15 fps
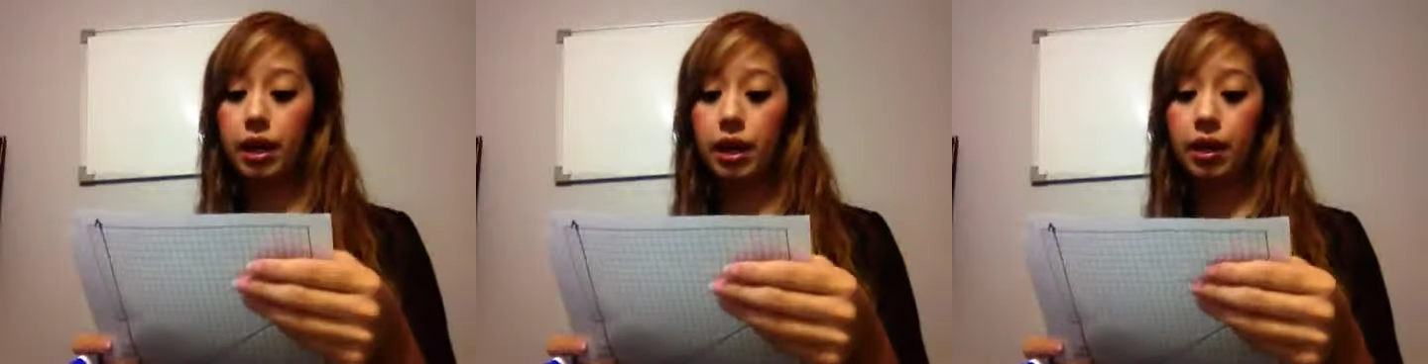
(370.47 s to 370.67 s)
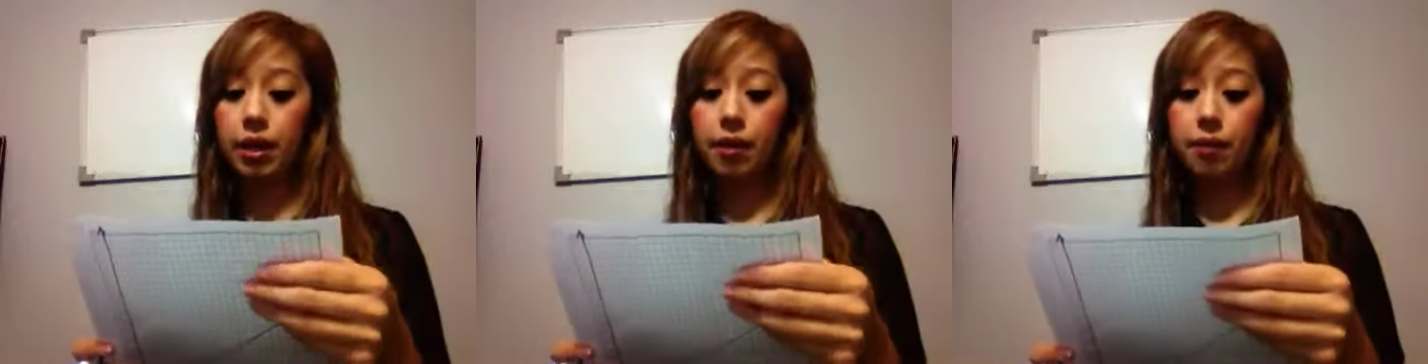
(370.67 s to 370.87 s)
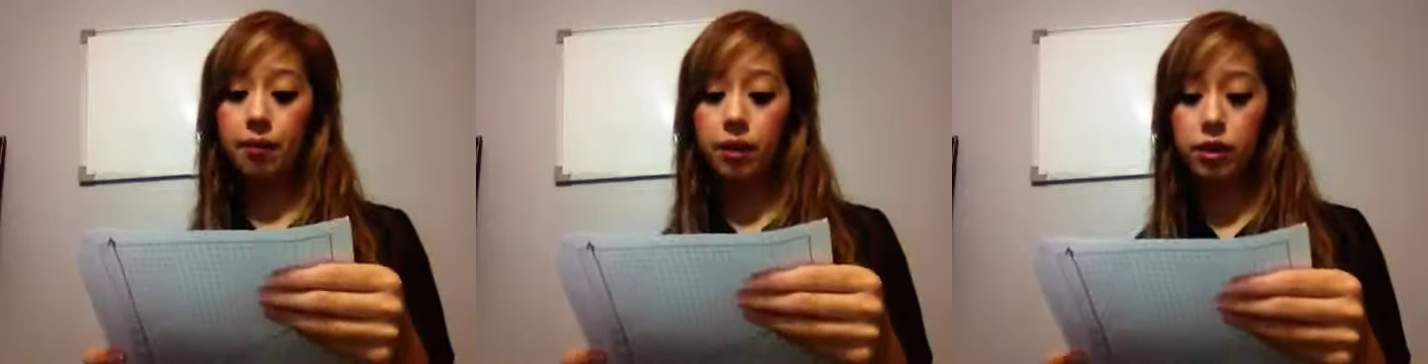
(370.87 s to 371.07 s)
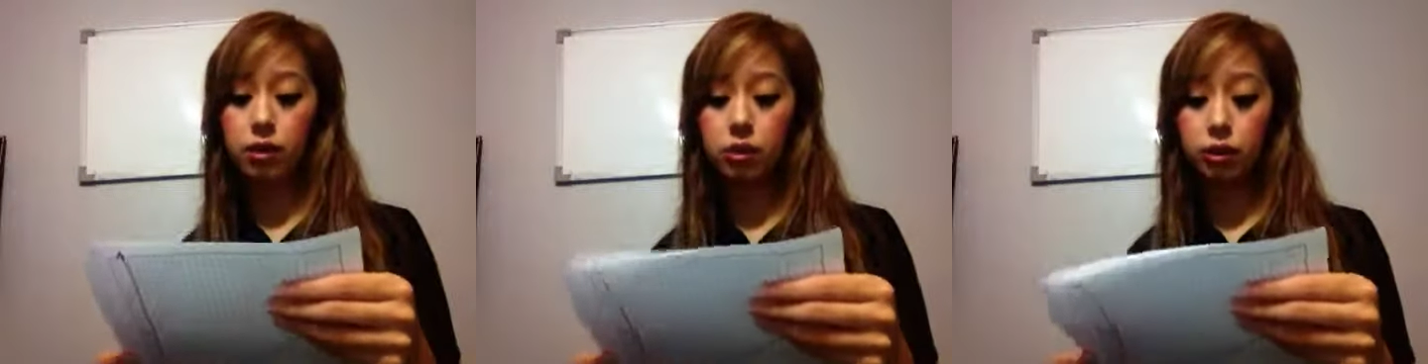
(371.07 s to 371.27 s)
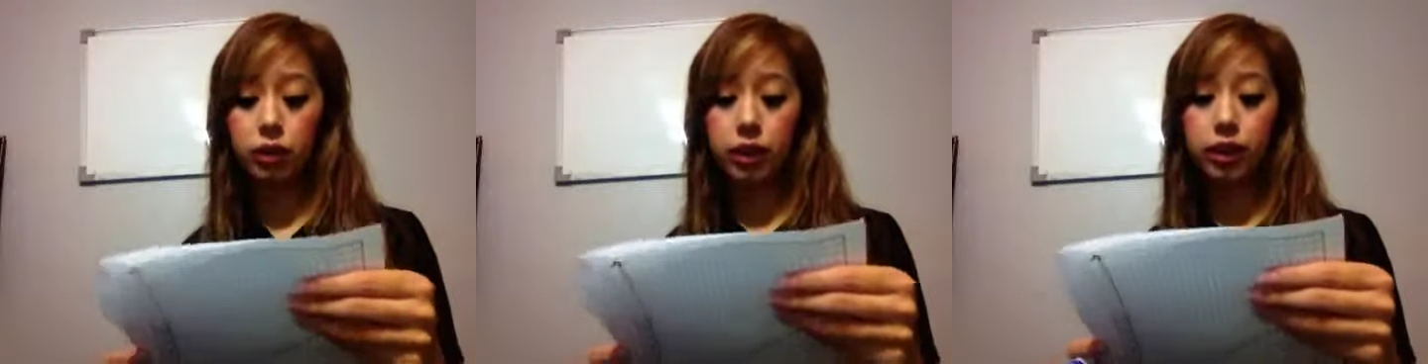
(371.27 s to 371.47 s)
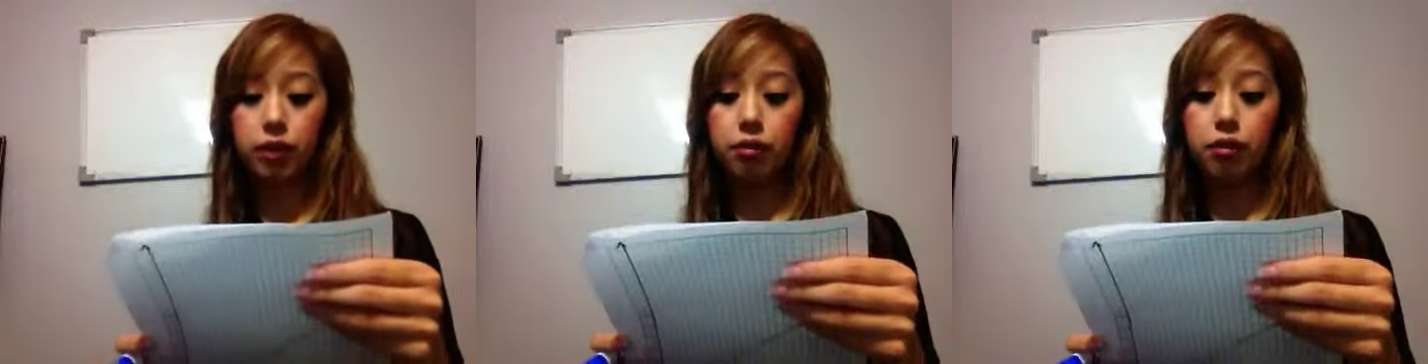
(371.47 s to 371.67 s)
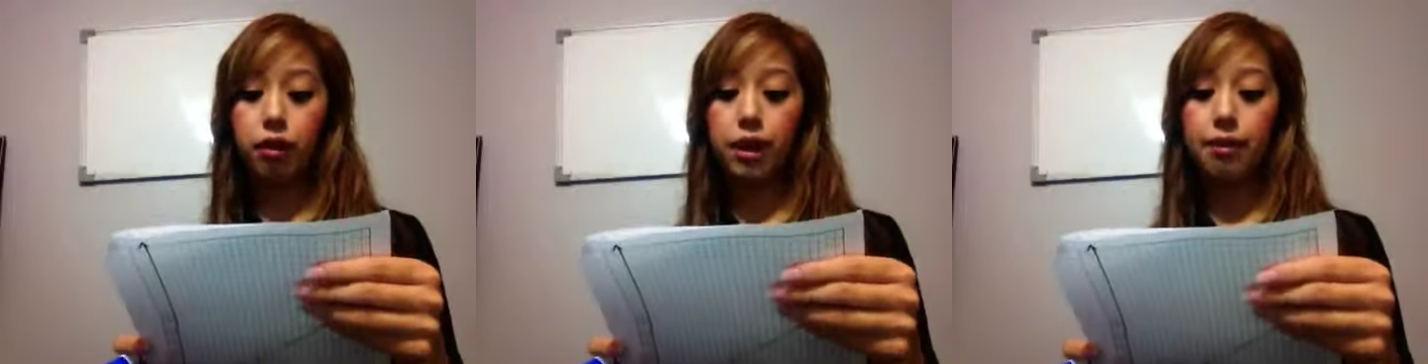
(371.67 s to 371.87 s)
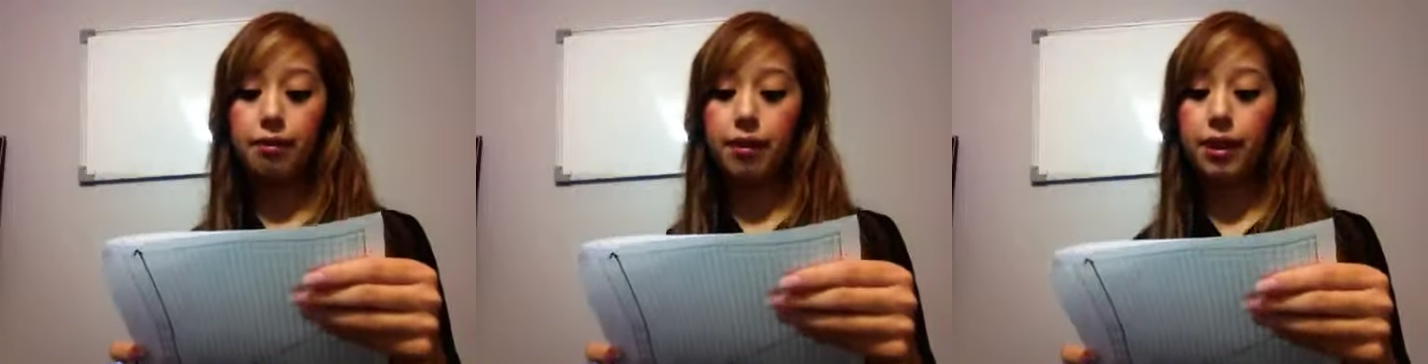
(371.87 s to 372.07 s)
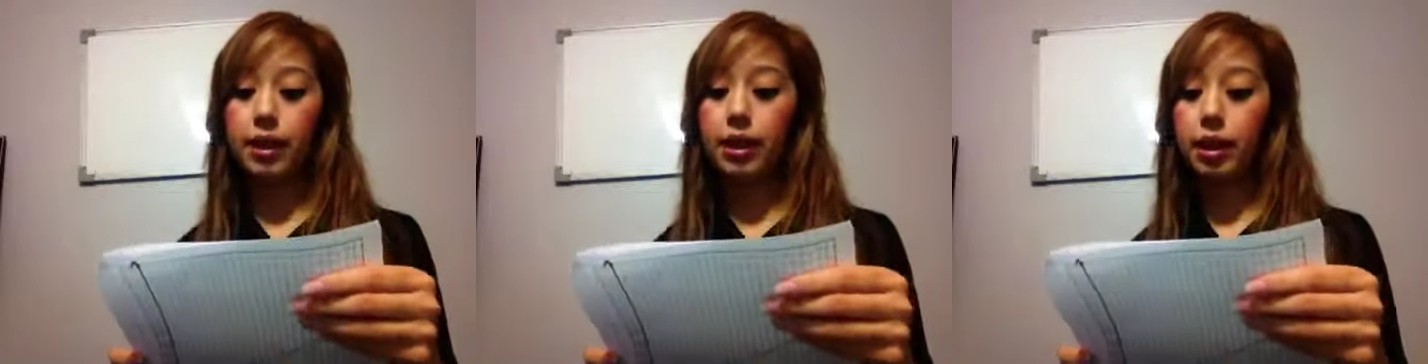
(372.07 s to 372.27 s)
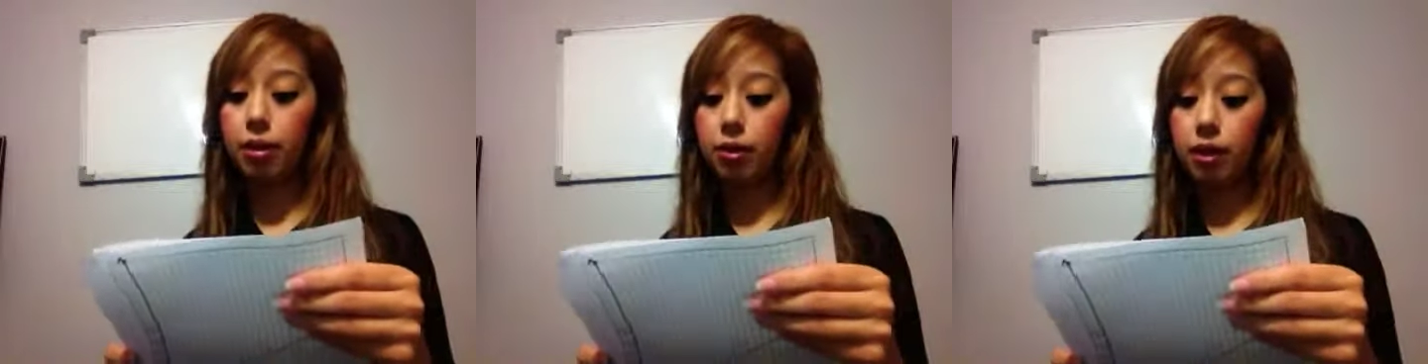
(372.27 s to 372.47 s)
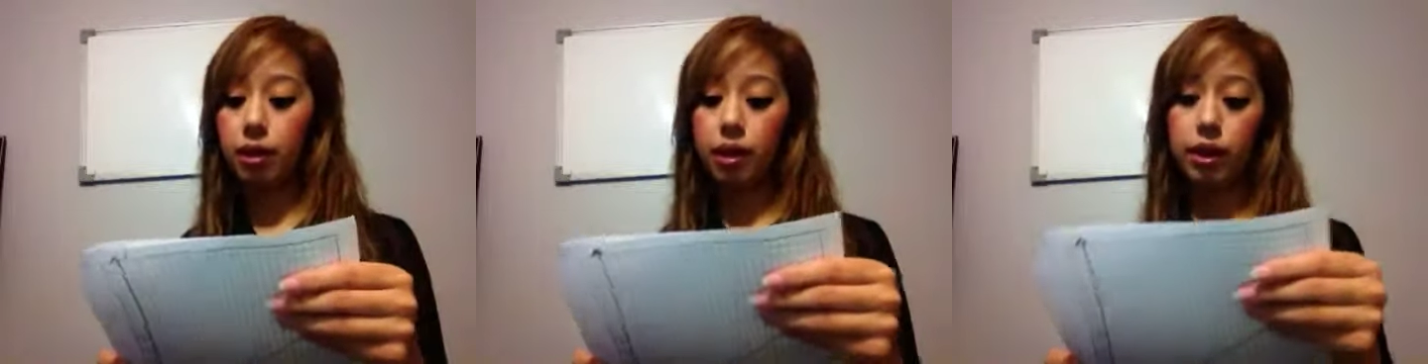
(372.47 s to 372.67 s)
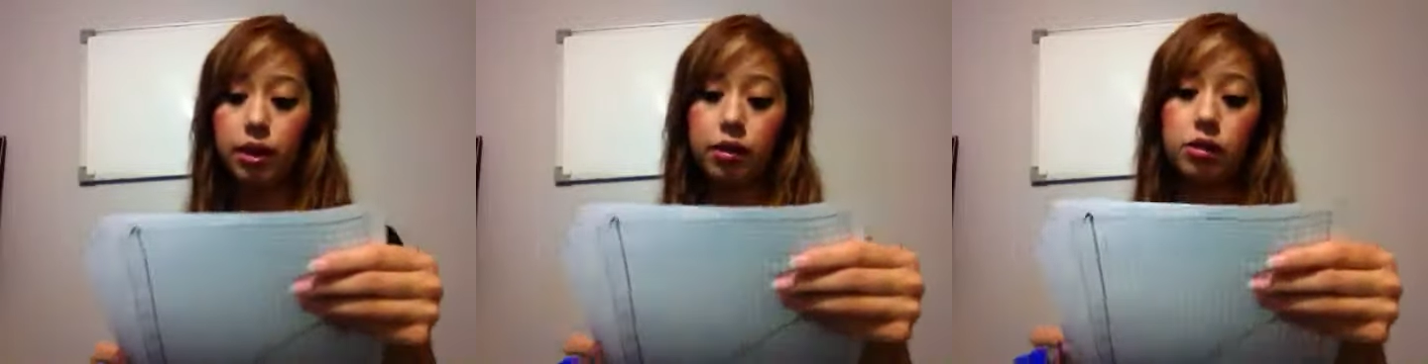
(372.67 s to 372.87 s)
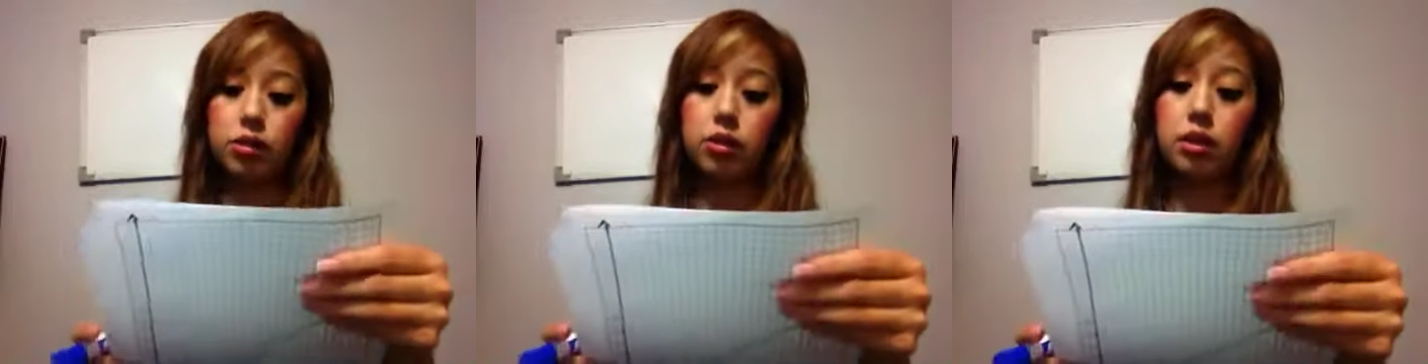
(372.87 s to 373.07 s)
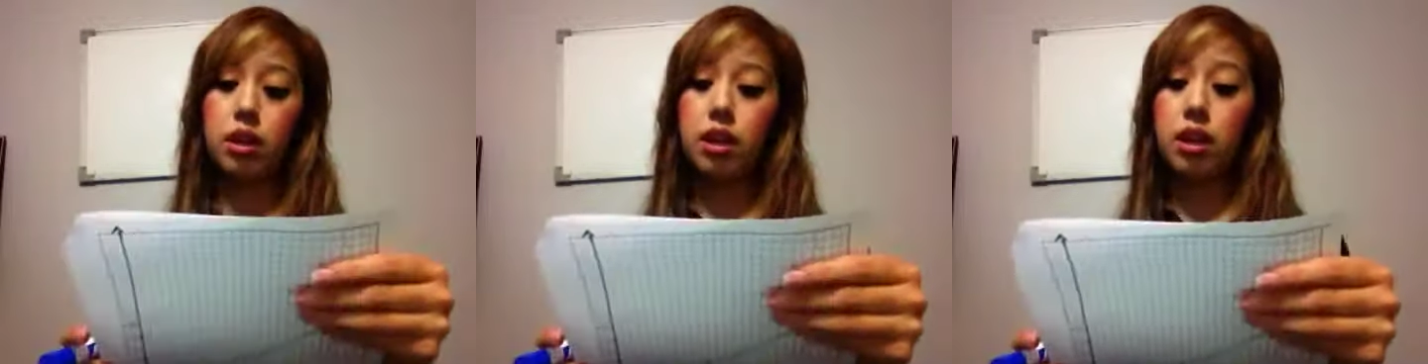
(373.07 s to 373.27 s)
an inventory of graphing calculators.